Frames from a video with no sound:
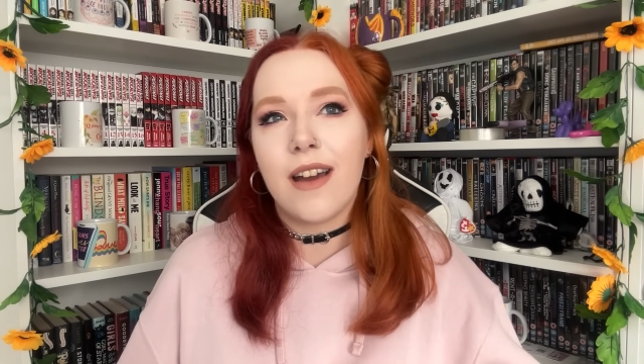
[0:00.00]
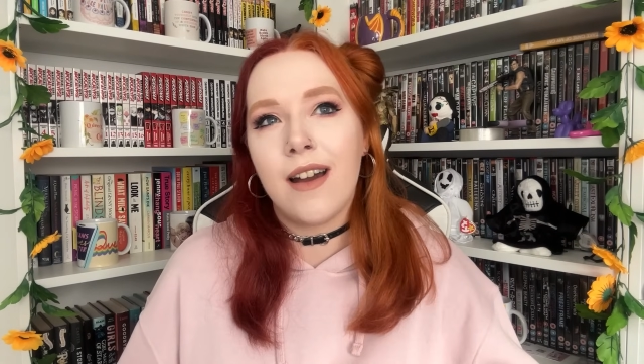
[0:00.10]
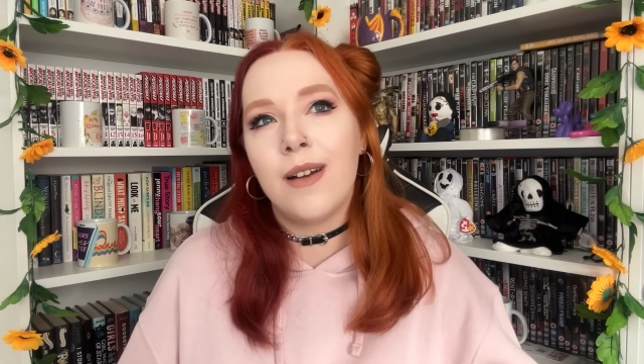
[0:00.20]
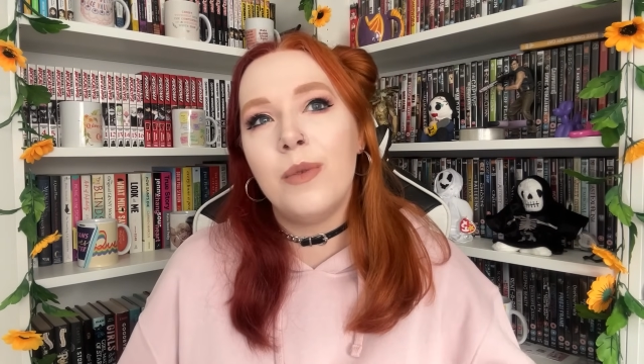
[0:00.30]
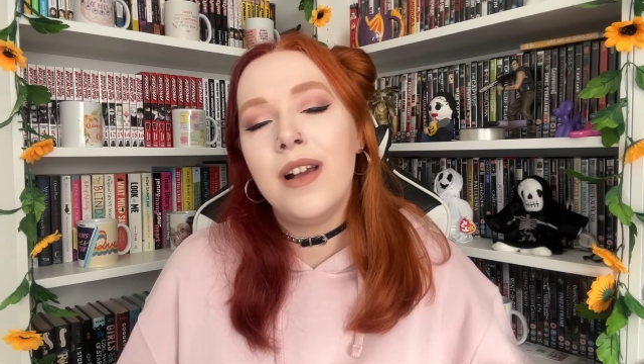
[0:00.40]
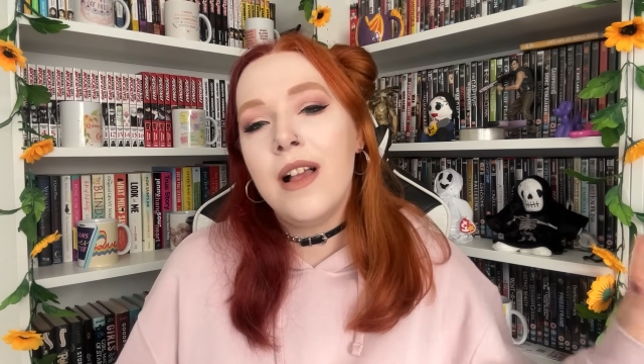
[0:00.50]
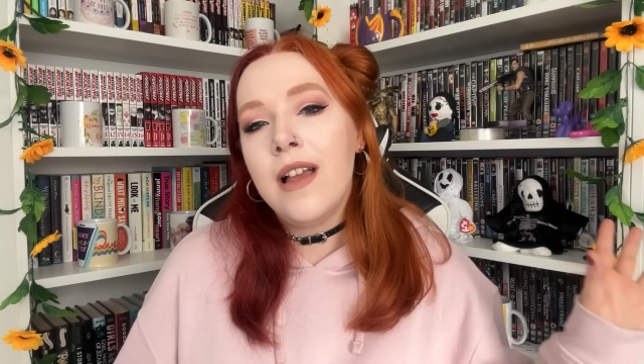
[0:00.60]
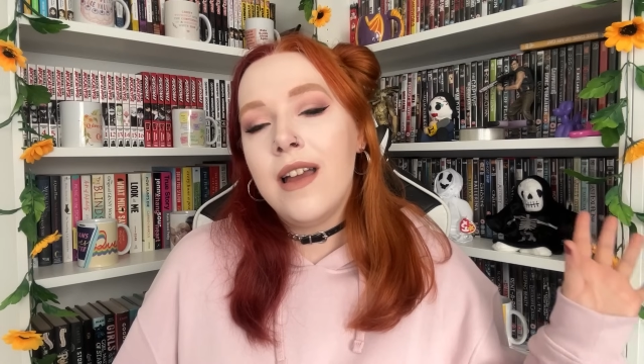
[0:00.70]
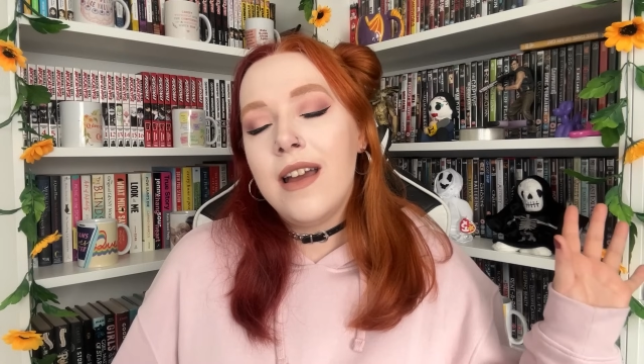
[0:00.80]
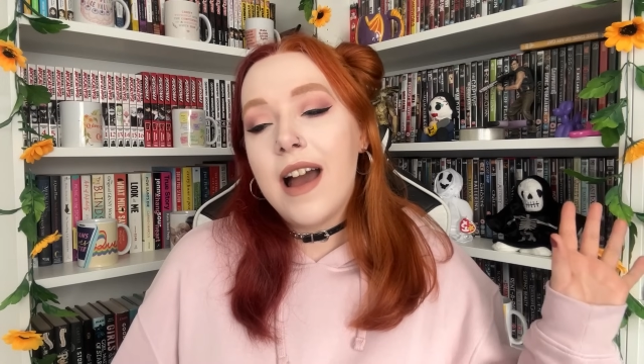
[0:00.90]
I
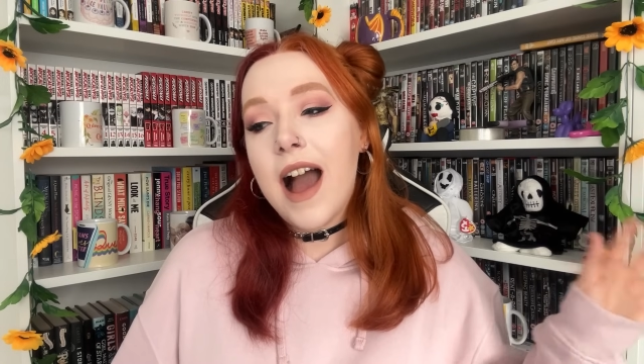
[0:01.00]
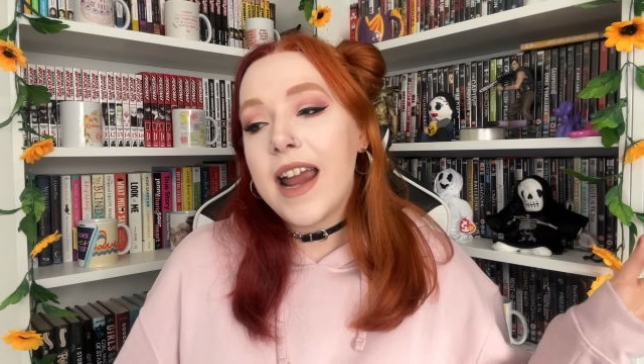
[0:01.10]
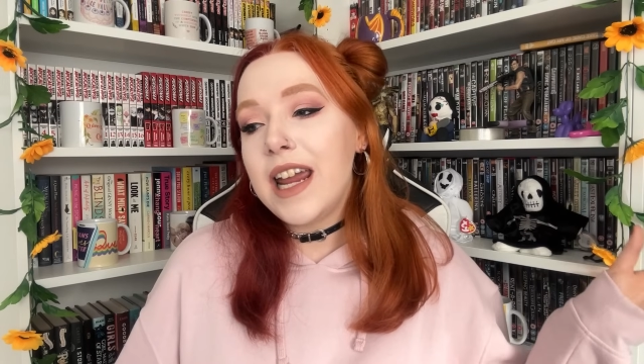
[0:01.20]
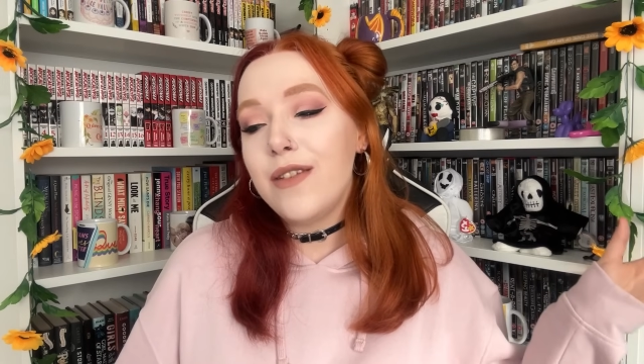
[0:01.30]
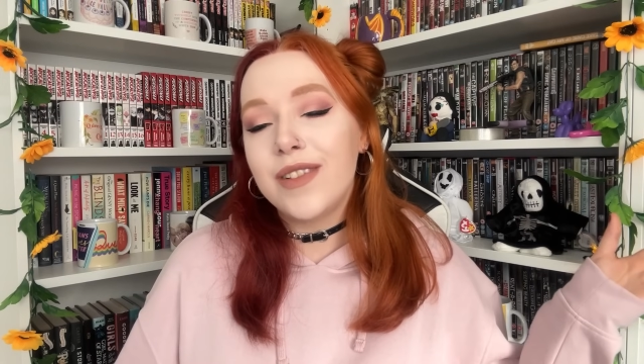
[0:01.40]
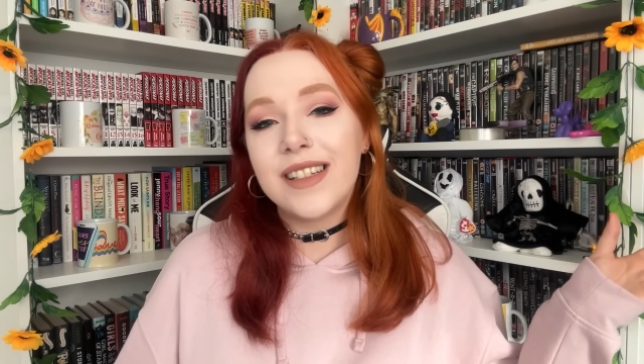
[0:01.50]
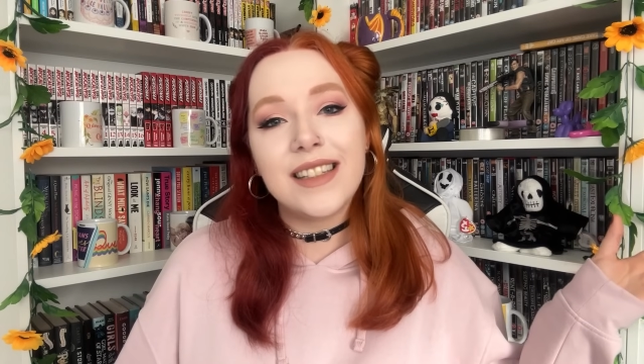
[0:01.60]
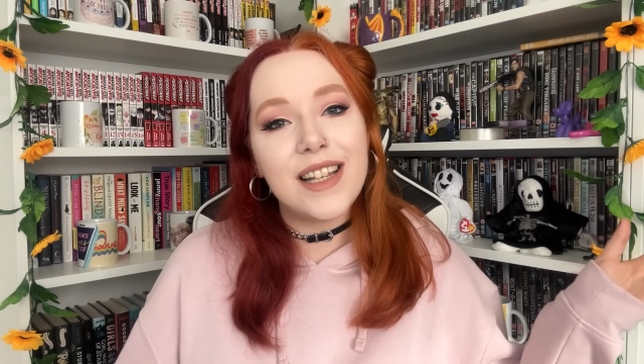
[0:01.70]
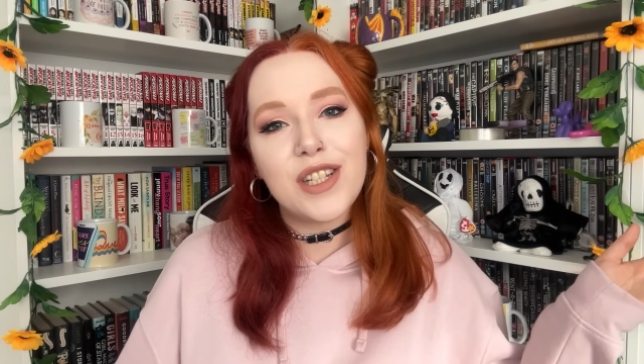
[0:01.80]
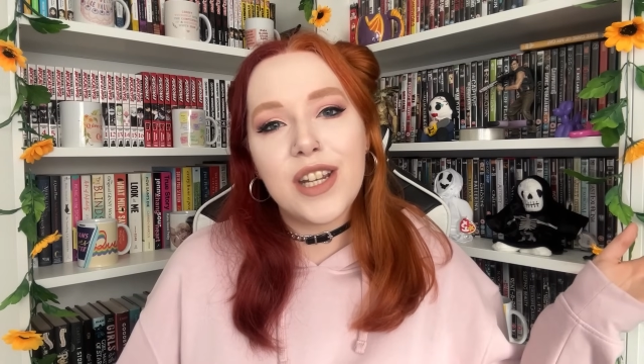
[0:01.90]
even
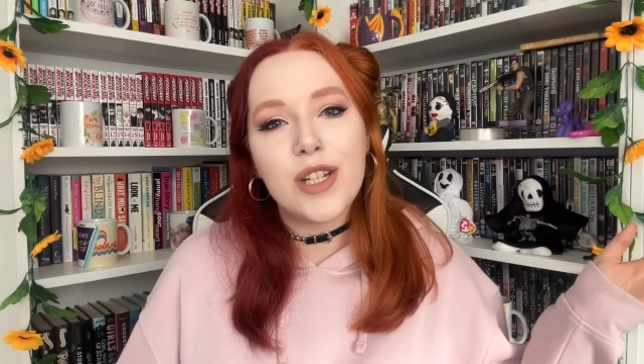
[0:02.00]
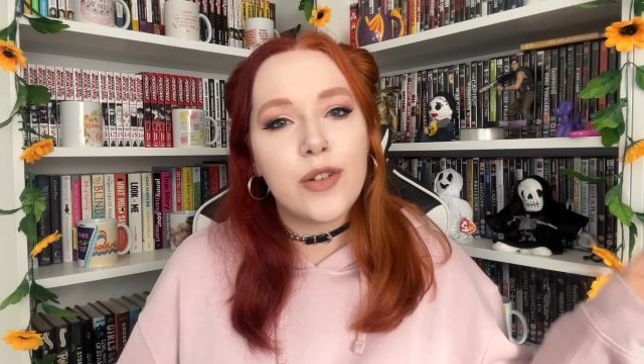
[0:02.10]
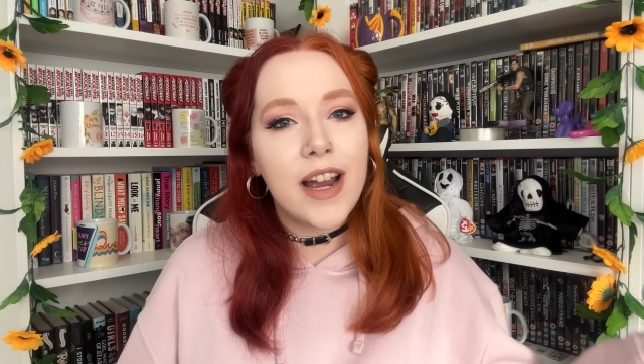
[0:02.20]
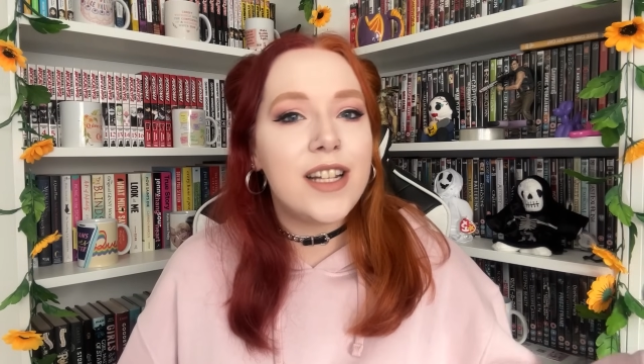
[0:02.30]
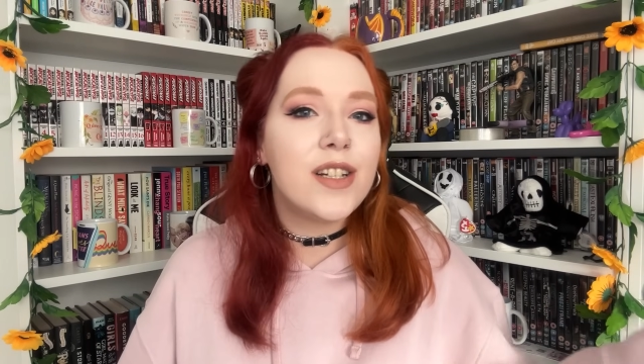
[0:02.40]
last year tried